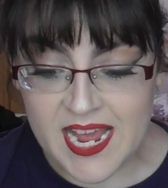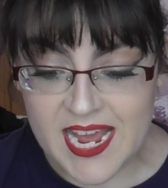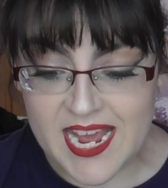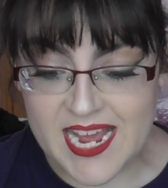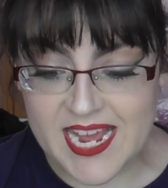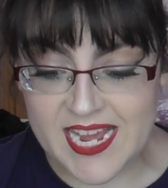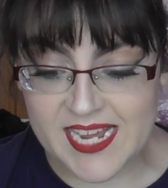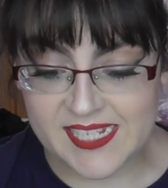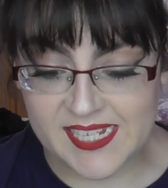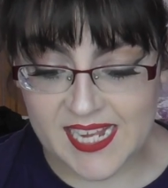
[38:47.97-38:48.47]

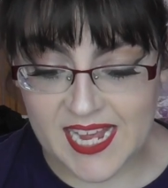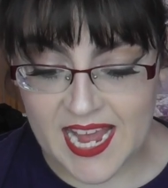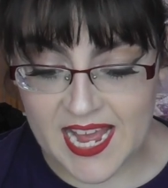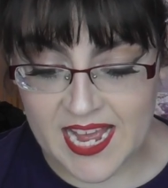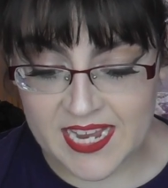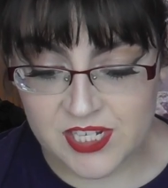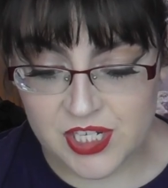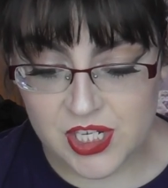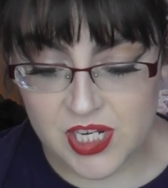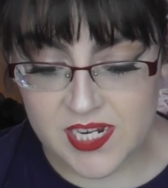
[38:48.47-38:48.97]
is
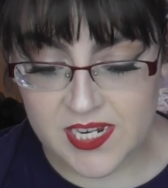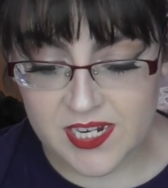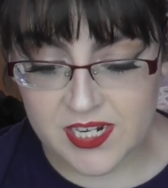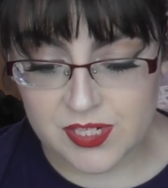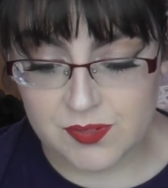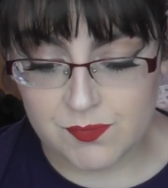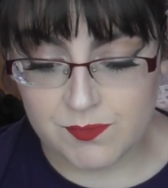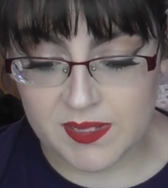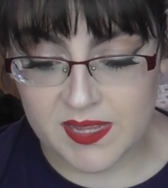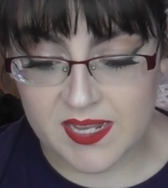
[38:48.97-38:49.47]

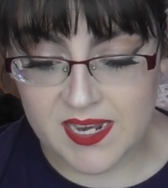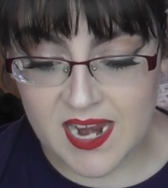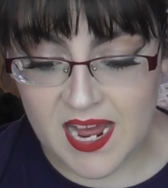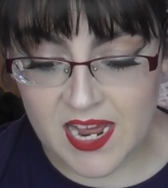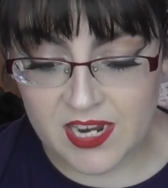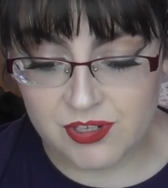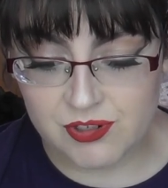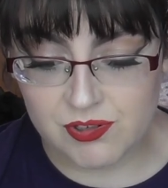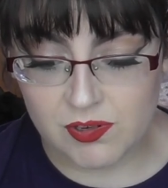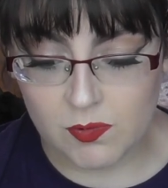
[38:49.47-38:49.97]
engineered with
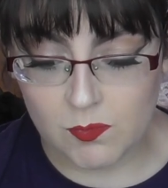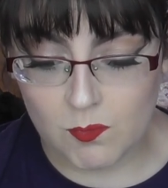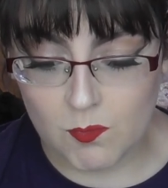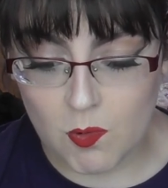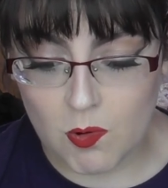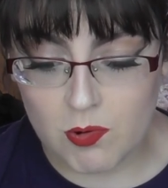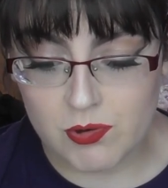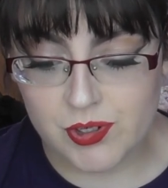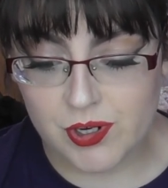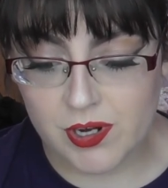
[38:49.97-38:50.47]
natural
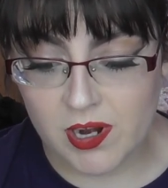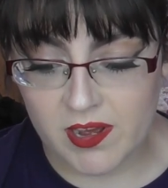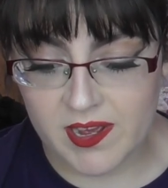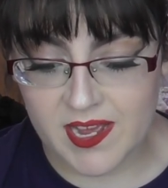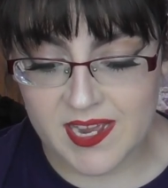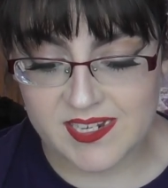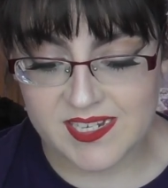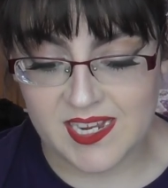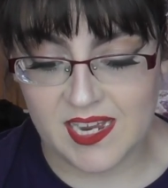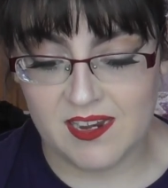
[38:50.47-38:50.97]

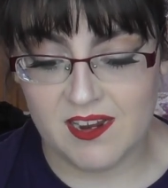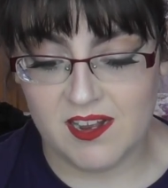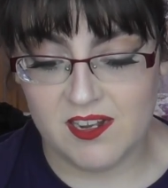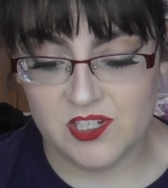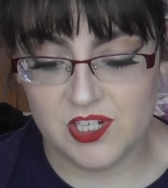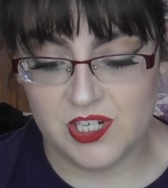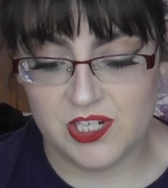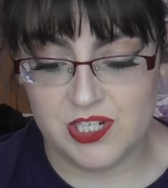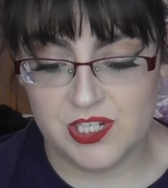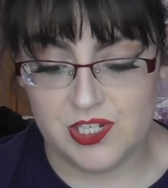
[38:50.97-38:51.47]
waterlocking
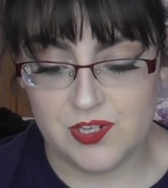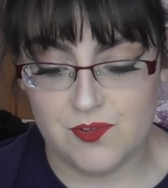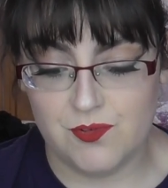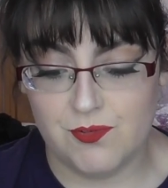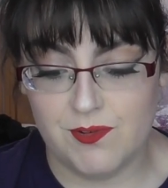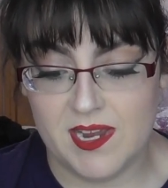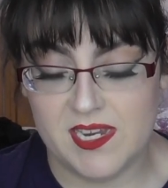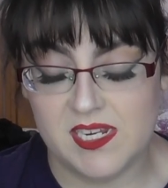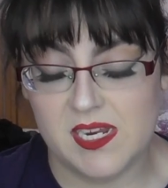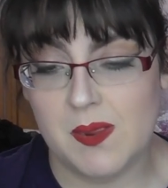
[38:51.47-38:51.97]
technology to
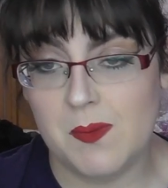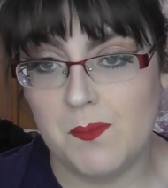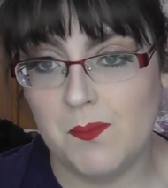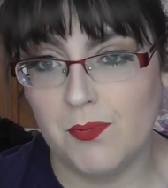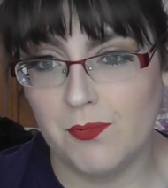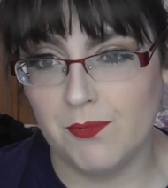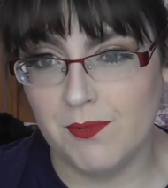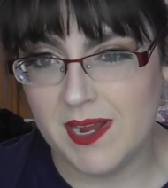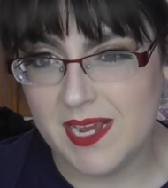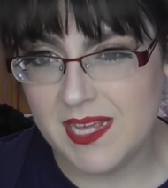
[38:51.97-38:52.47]
create a
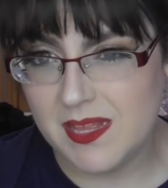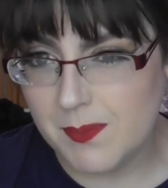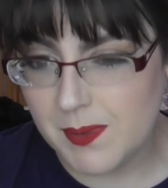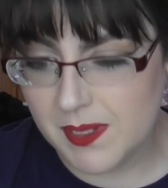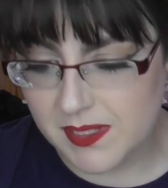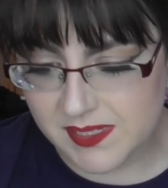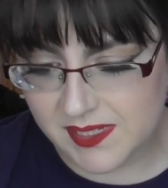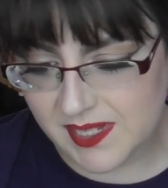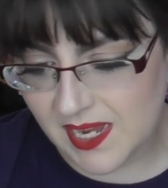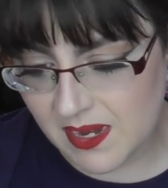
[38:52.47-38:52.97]

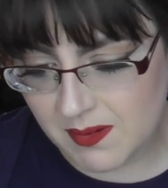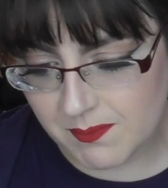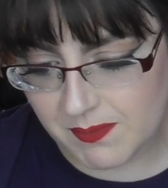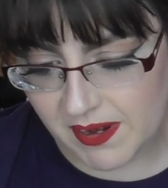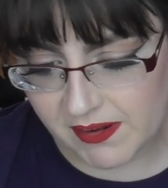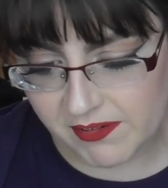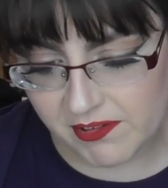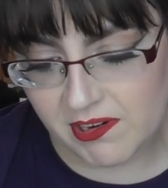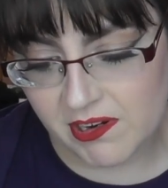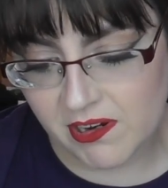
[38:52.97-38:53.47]
breathable skin
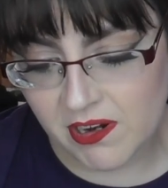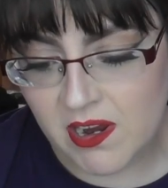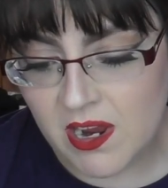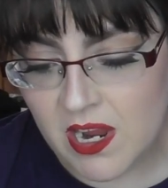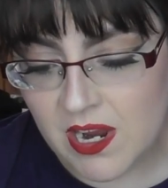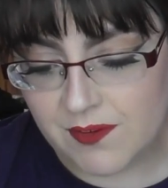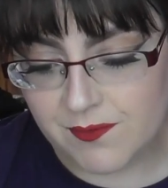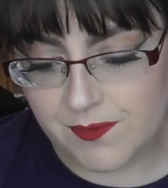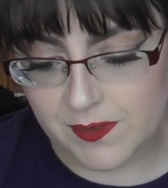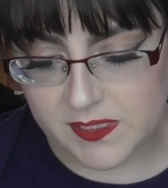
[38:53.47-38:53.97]
barrier
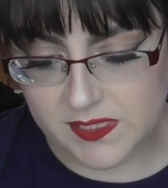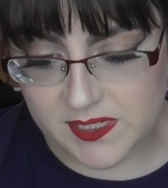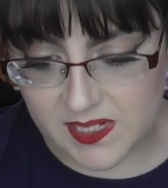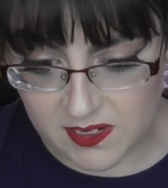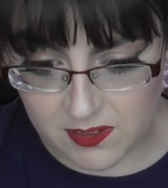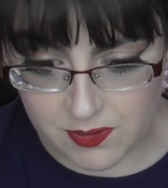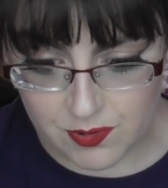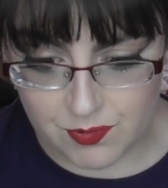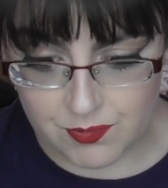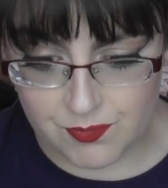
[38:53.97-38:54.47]
for a
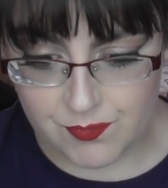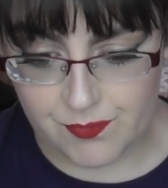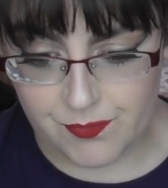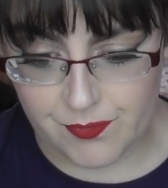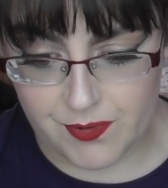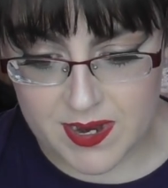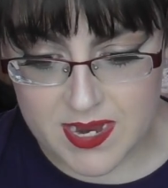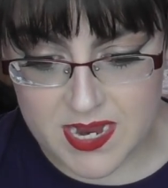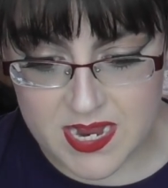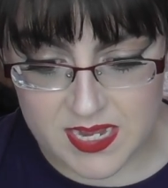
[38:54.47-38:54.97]

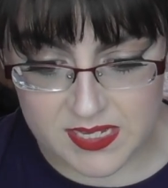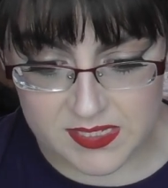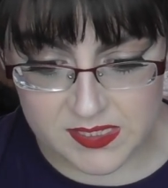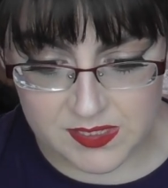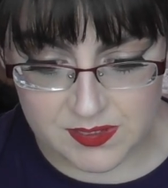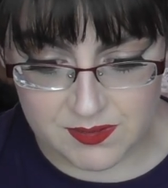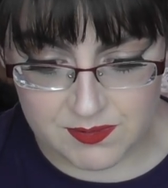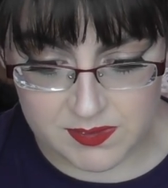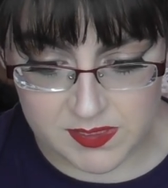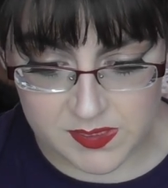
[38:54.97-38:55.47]
silicone-free
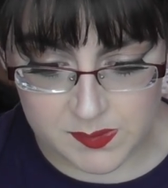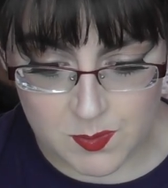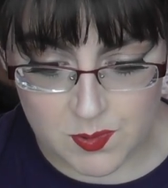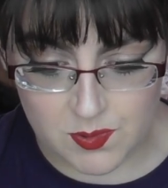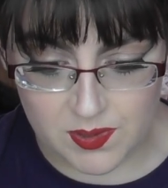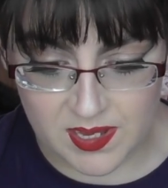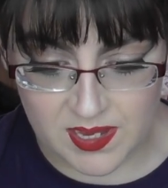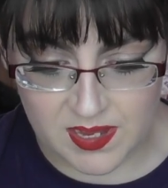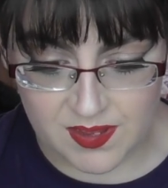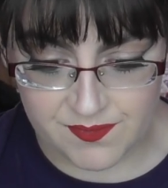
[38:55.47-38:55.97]

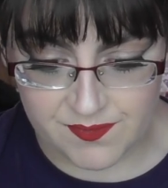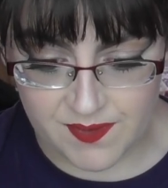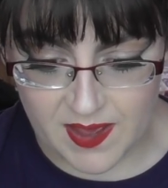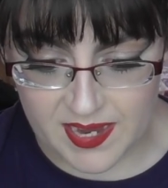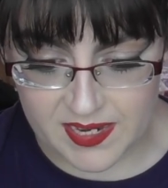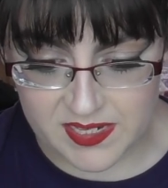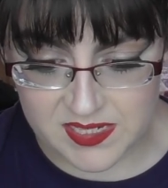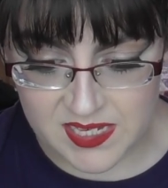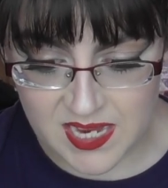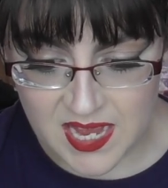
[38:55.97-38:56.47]
smoothing
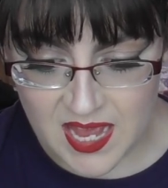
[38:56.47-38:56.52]
effect.